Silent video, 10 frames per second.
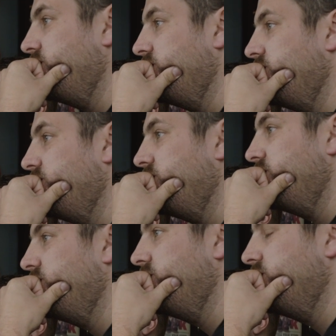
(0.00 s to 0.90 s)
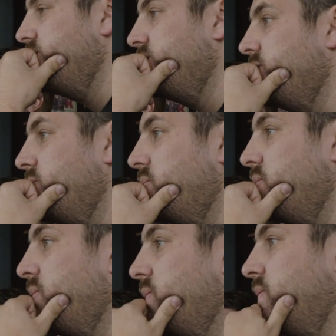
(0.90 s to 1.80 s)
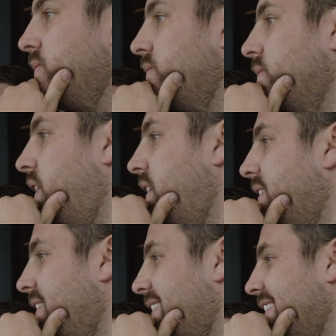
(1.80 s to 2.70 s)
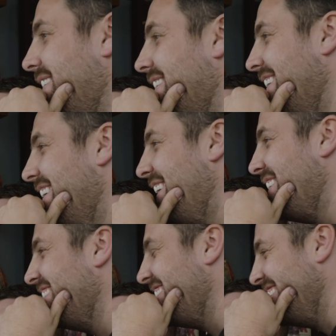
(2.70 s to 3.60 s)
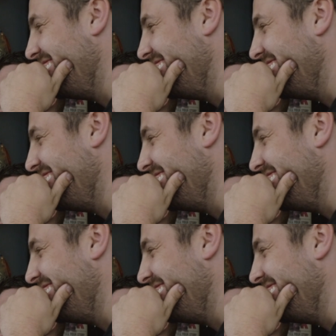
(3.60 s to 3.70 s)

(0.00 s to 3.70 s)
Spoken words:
to, and so maybe you just need to decide who's the worst human of the bunch.